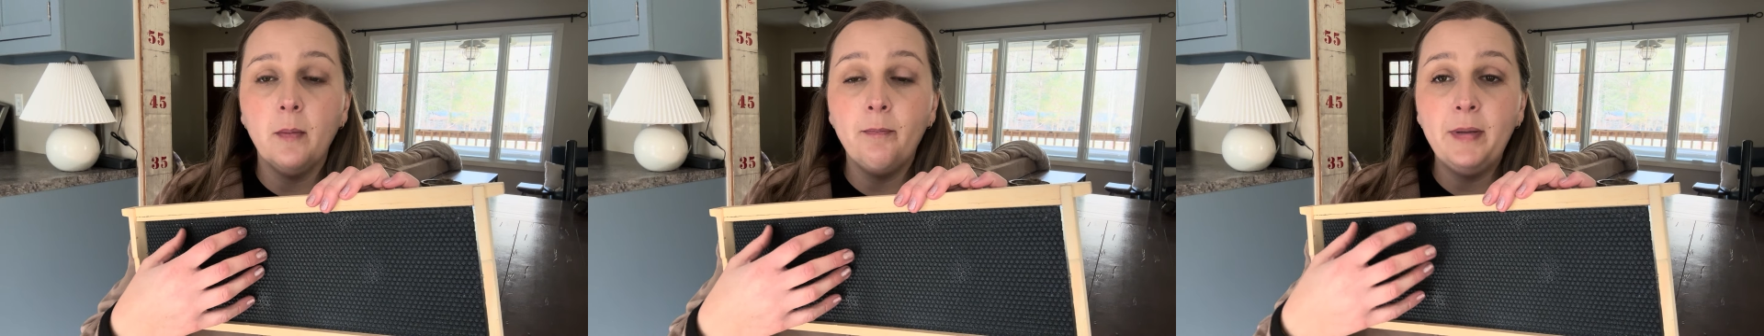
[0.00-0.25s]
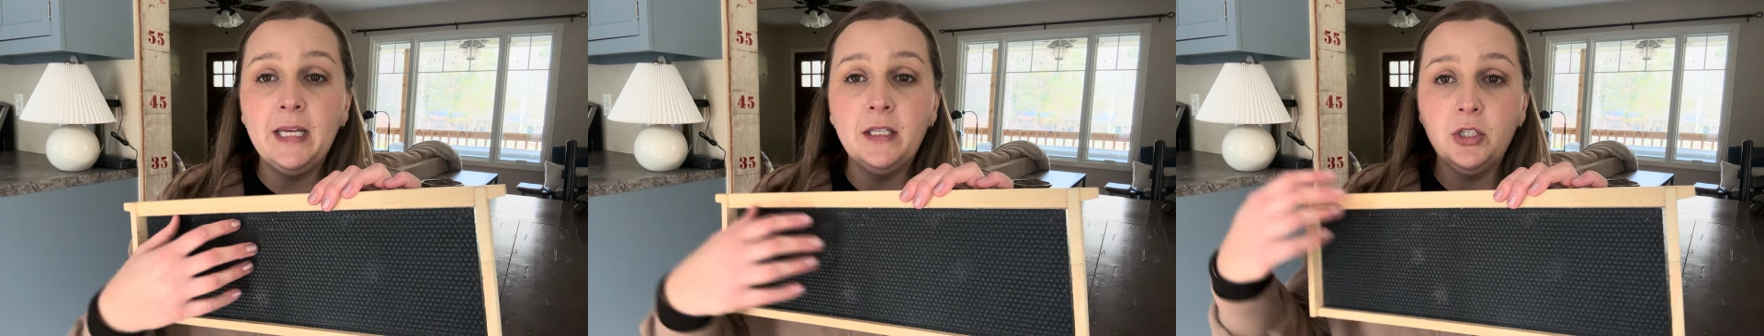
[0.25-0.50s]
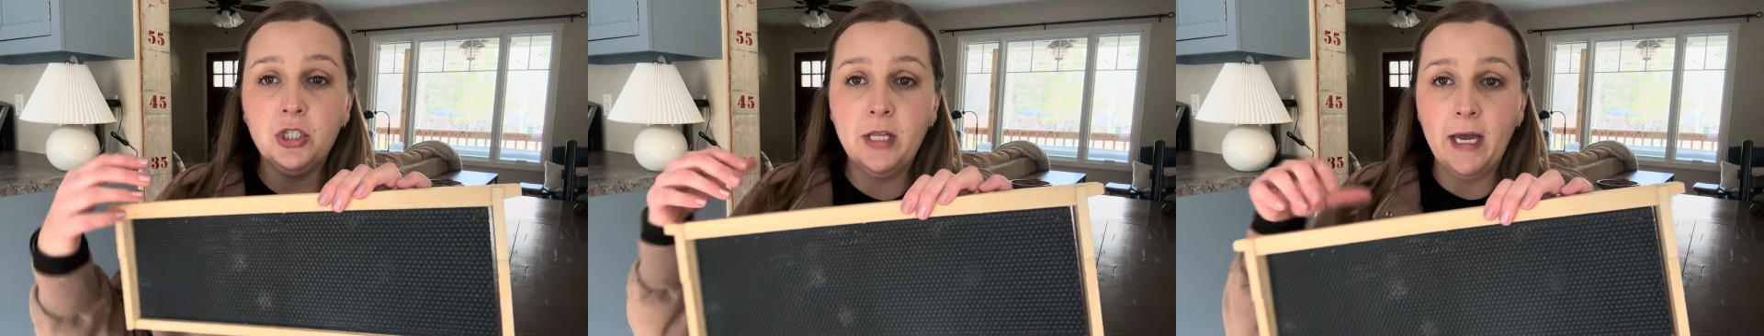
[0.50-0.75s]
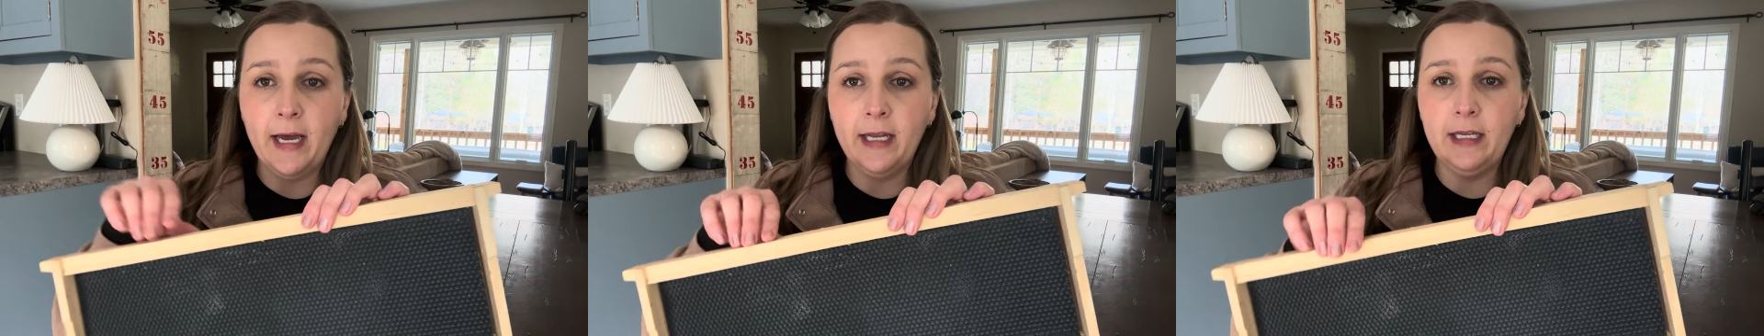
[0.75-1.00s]
pinch
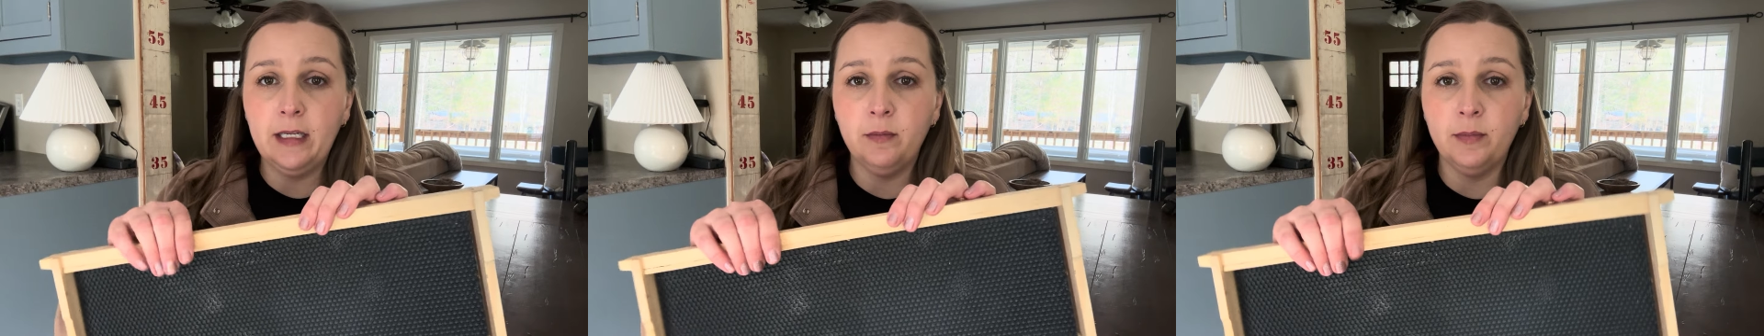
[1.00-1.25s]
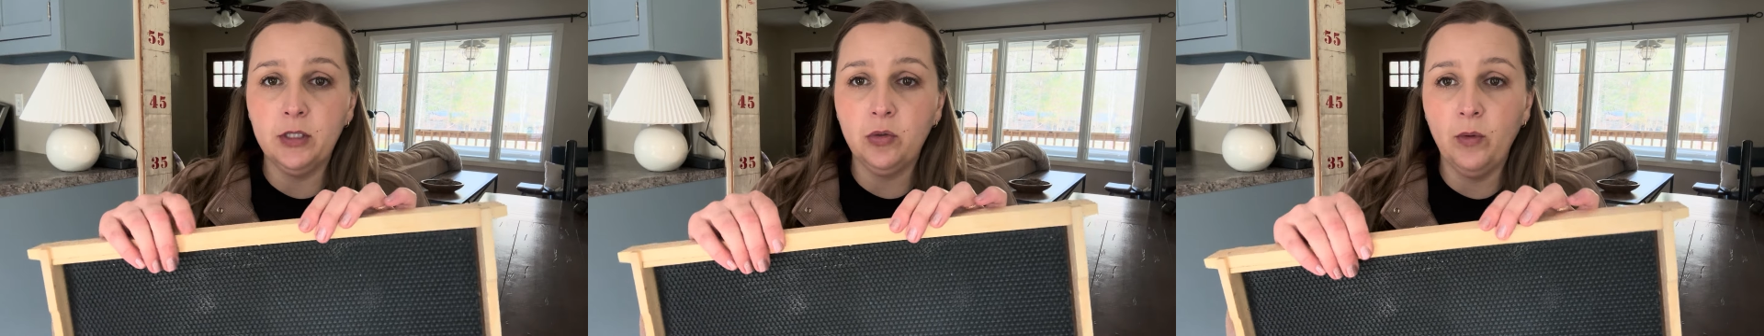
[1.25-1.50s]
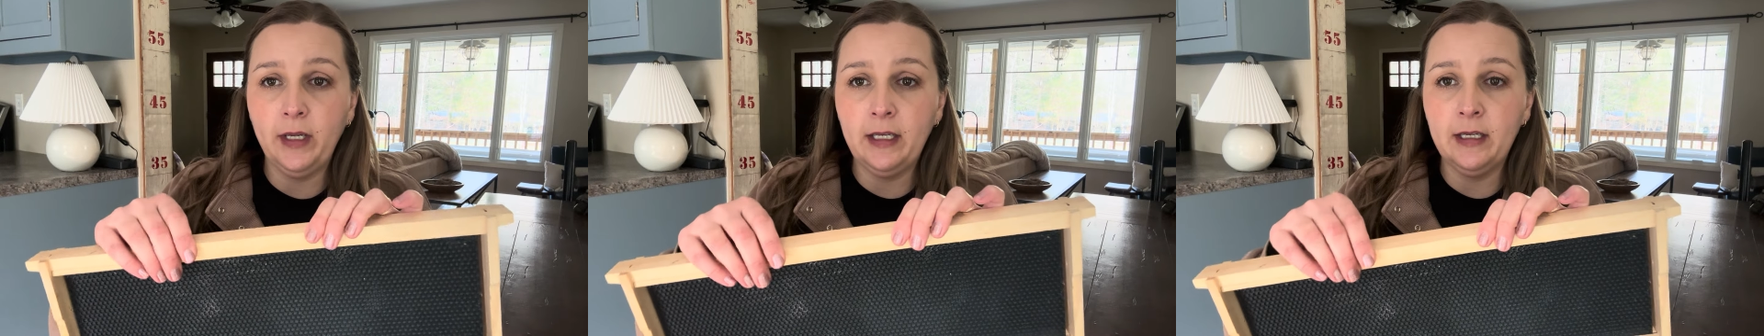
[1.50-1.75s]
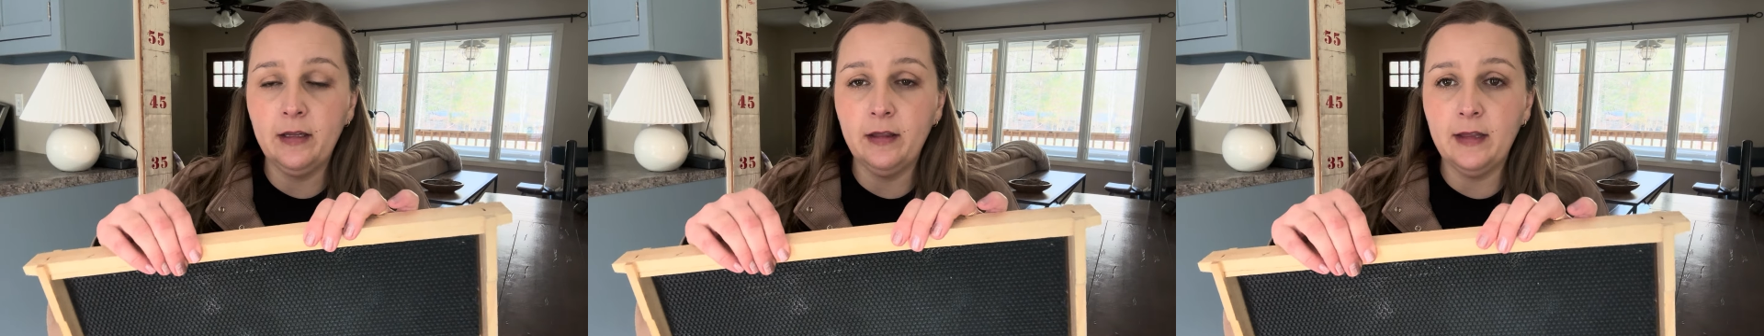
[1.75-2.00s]
that in
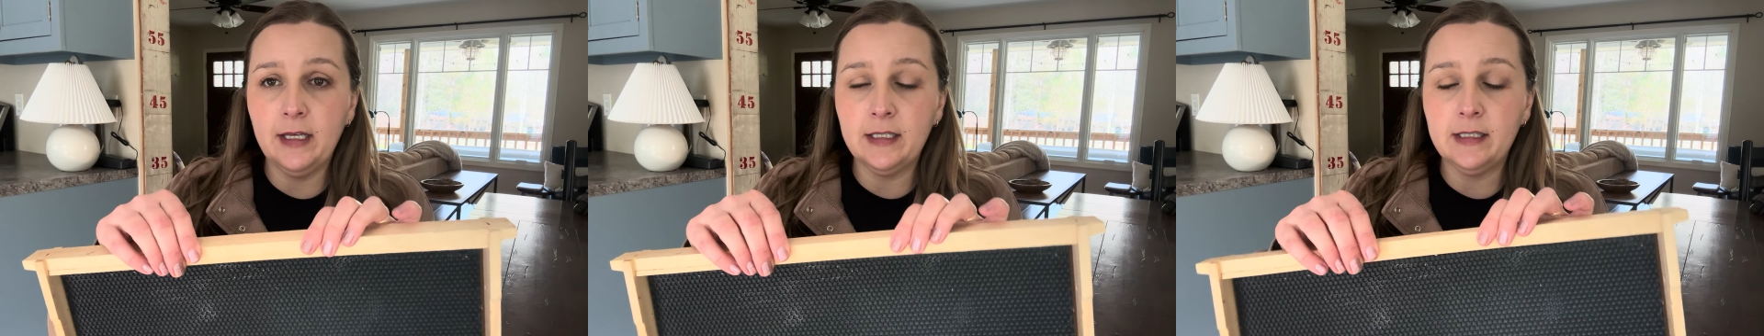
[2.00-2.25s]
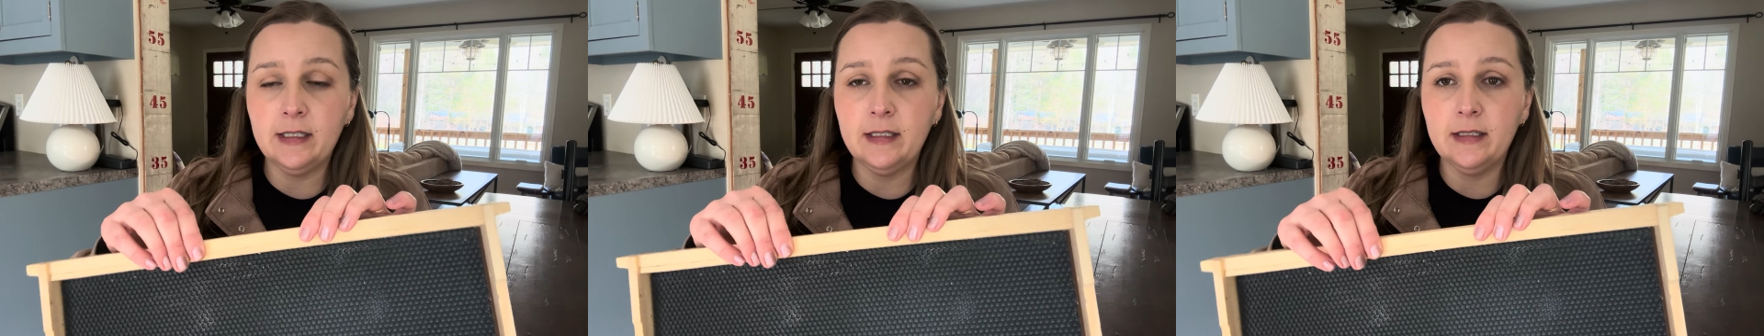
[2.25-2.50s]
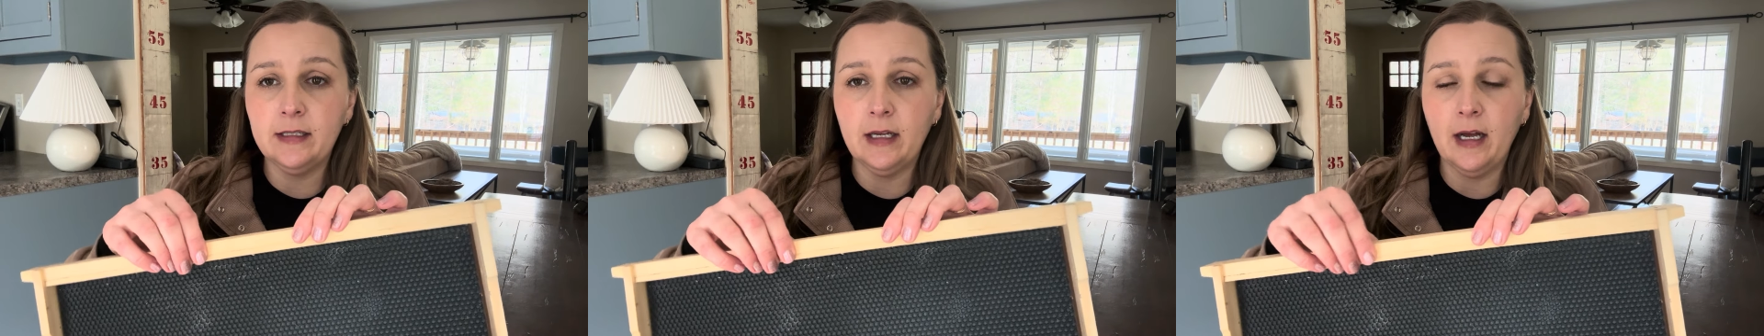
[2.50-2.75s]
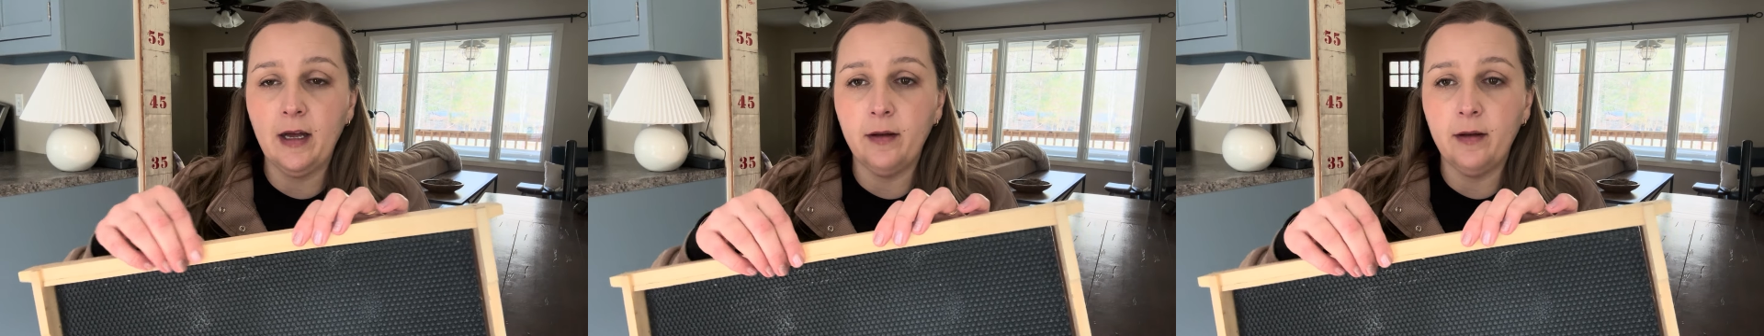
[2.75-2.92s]
between this